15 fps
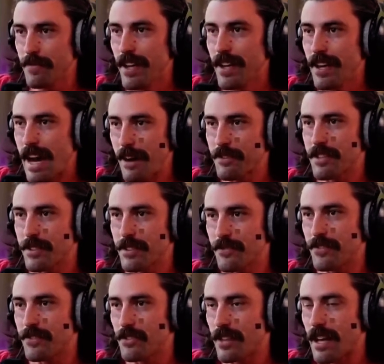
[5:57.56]
After
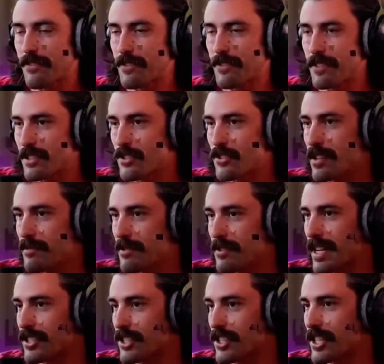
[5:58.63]
this stream, you
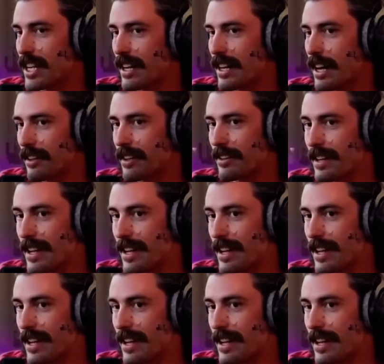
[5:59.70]
guys should check it out later today. It's